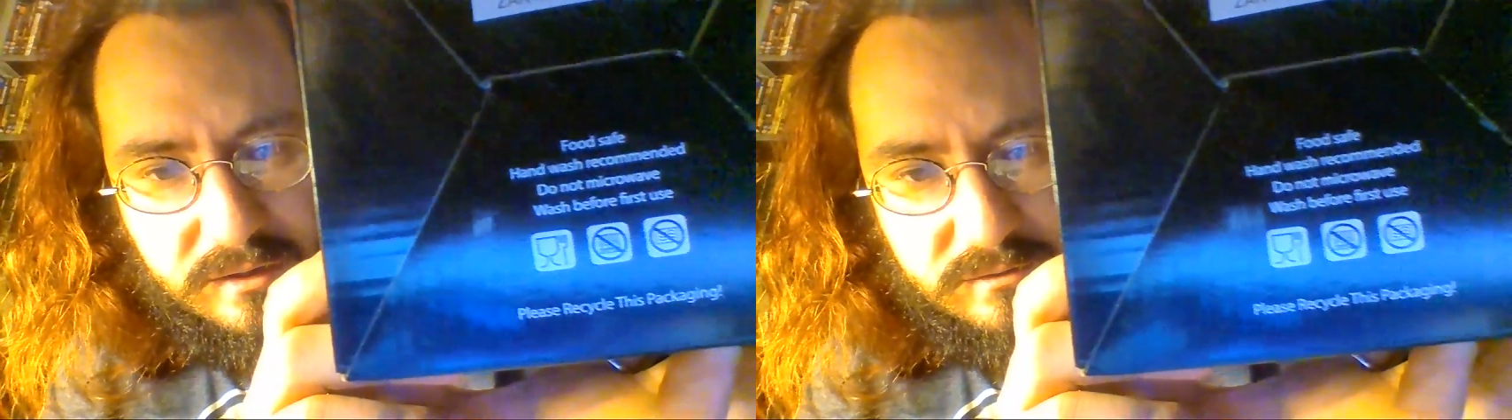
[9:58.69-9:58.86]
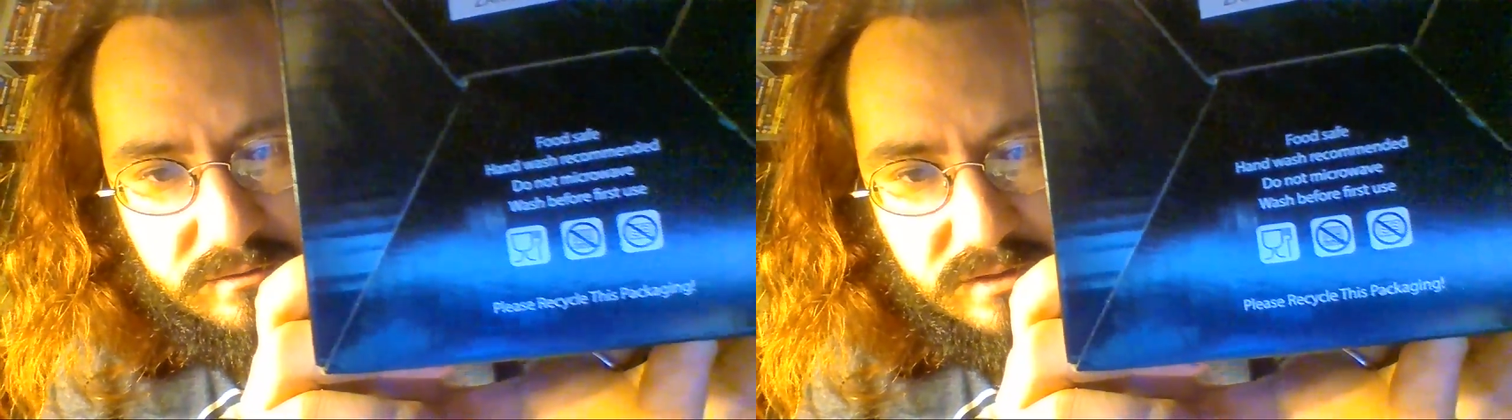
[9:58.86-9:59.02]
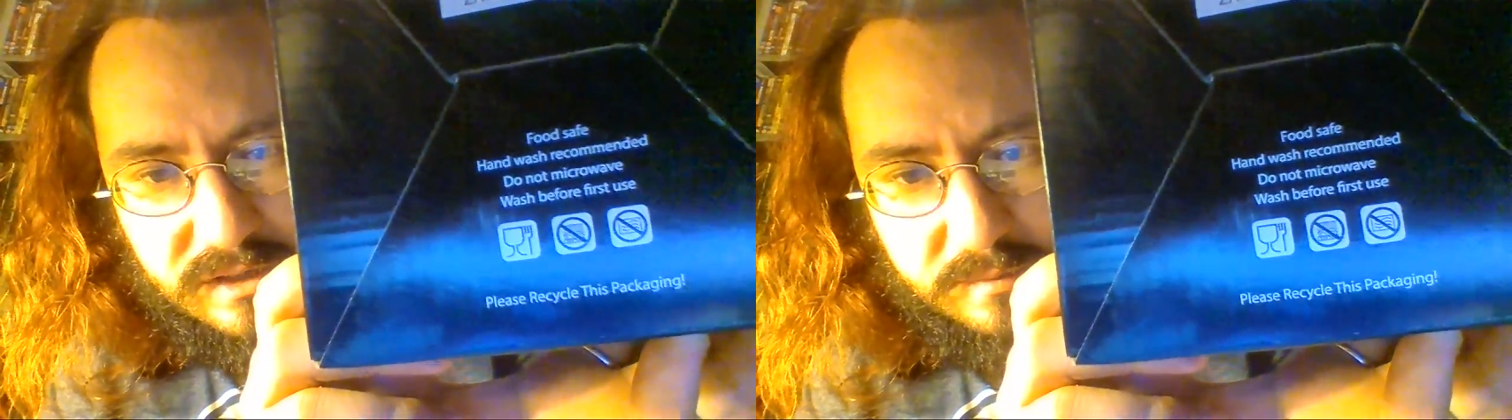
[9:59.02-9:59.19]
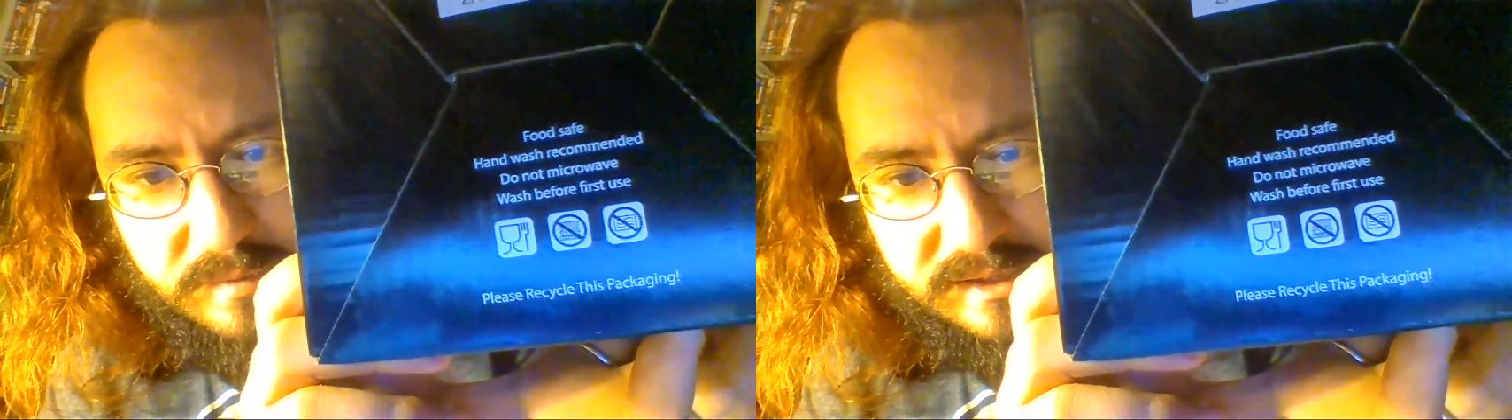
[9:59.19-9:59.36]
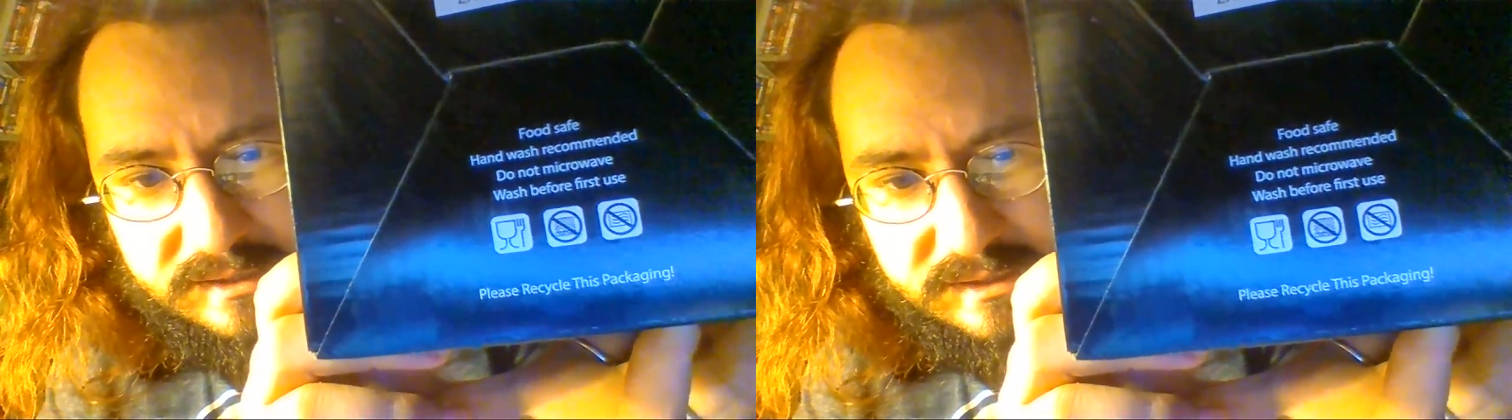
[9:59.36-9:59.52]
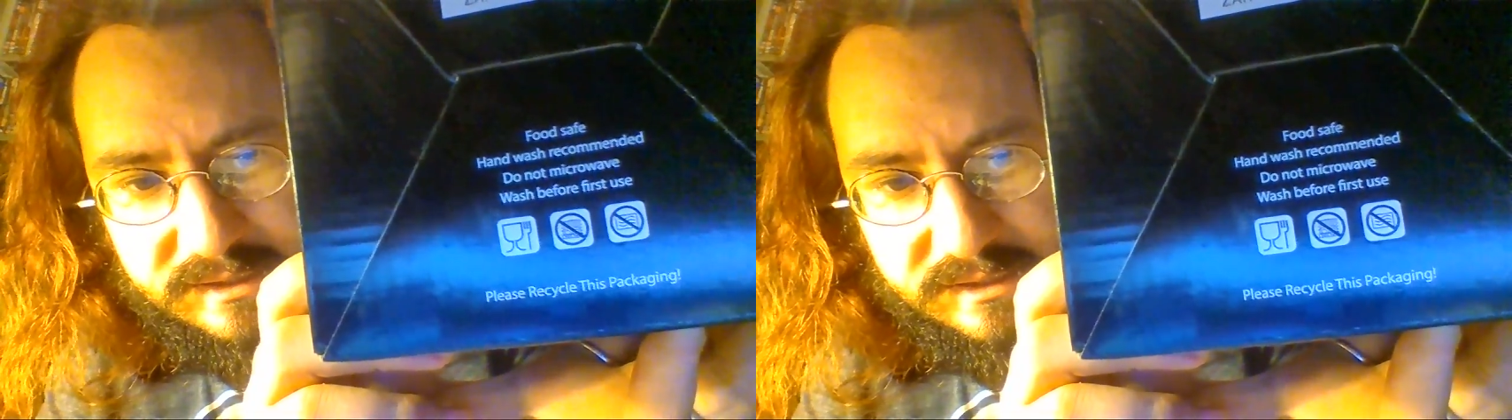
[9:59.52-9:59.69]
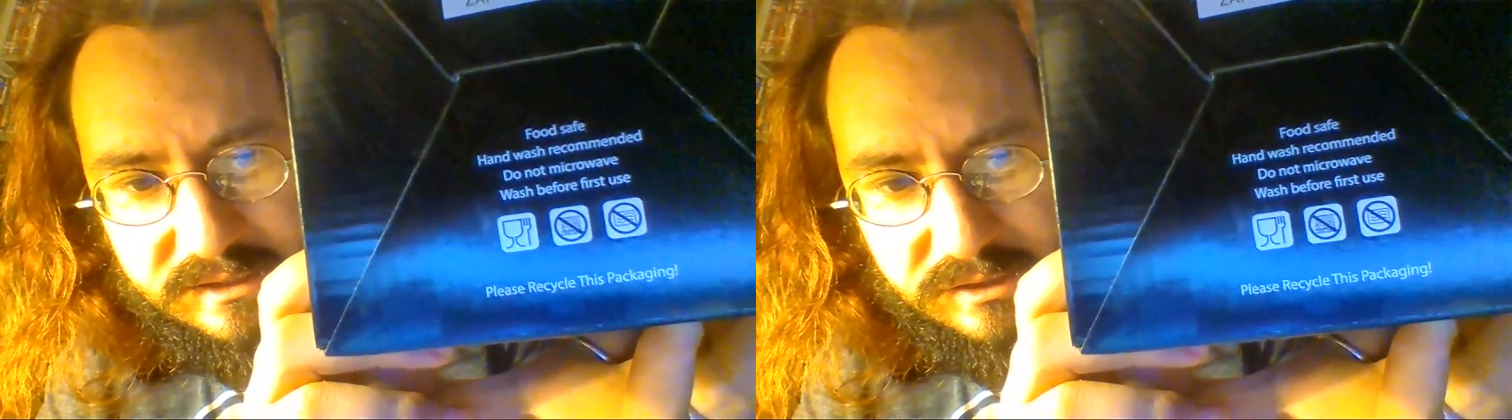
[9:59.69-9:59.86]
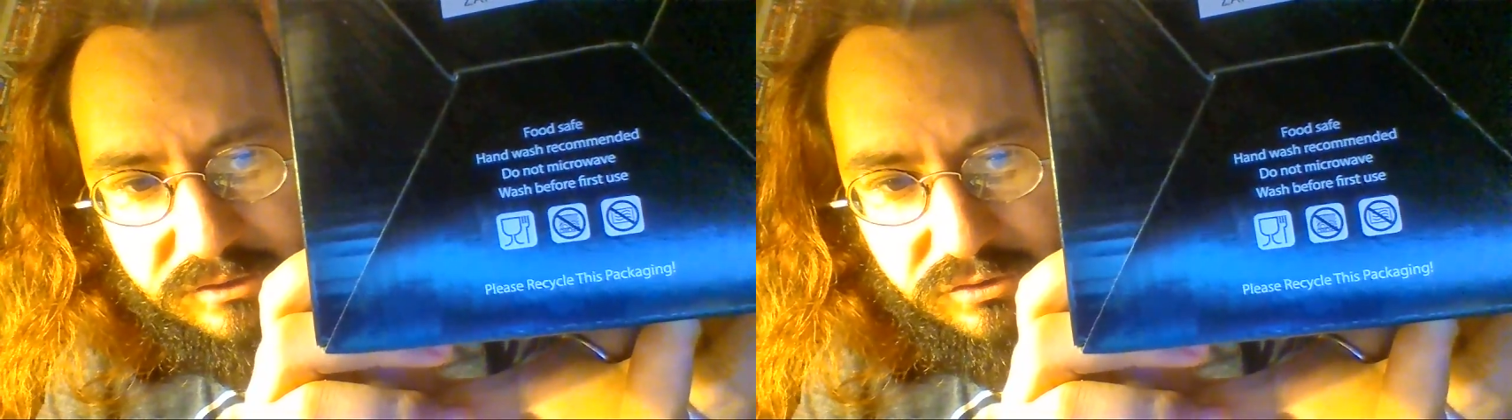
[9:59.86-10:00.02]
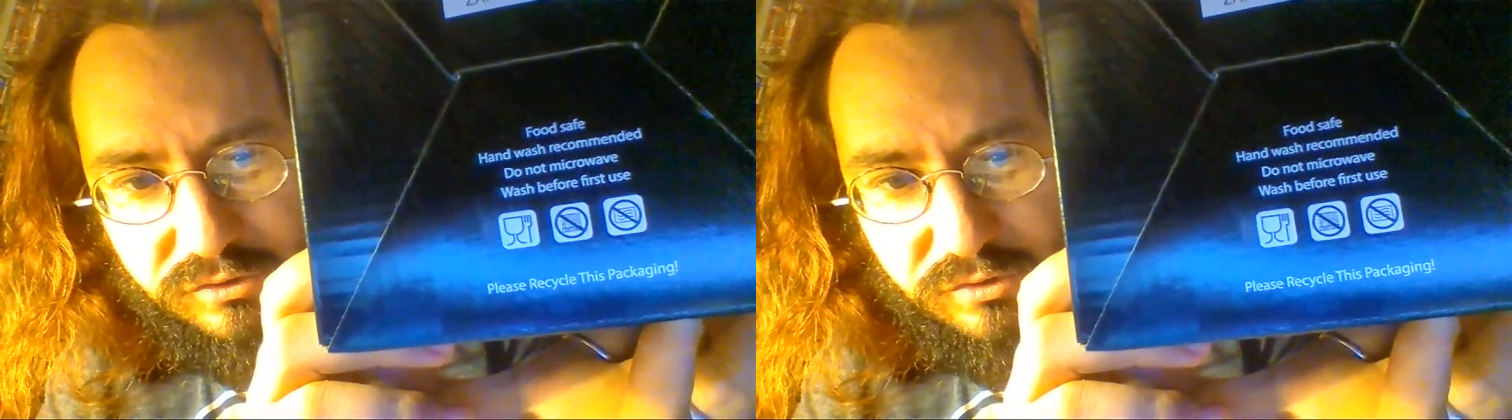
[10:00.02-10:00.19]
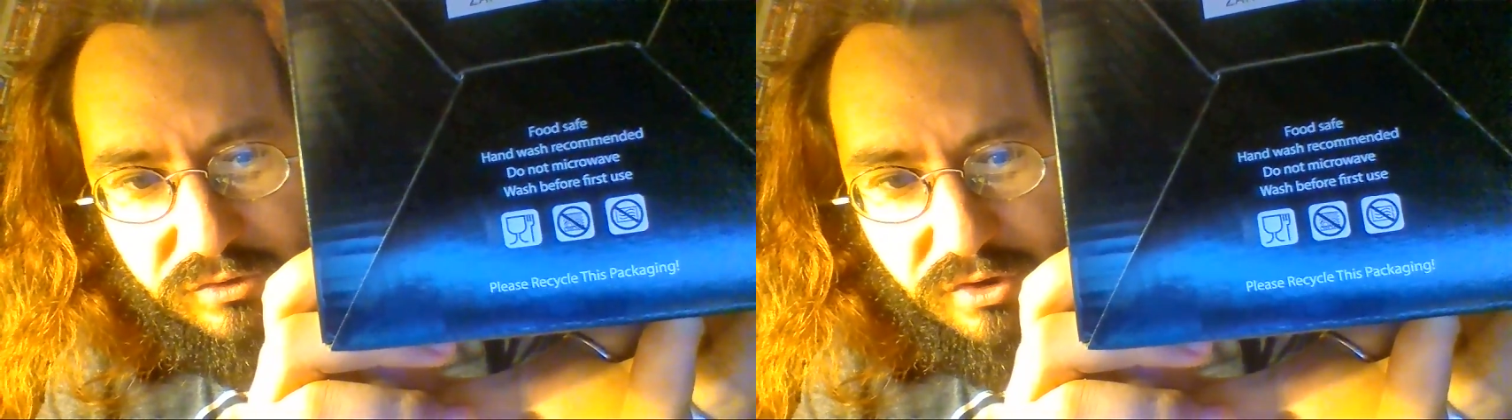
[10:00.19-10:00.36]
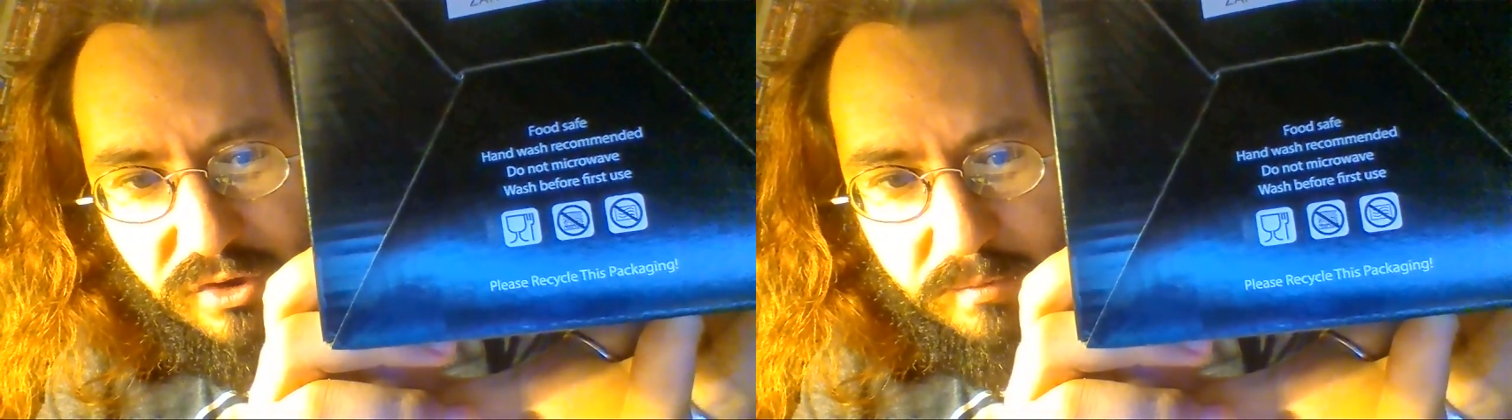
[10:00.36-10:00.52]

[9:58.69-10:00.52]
recommended, do not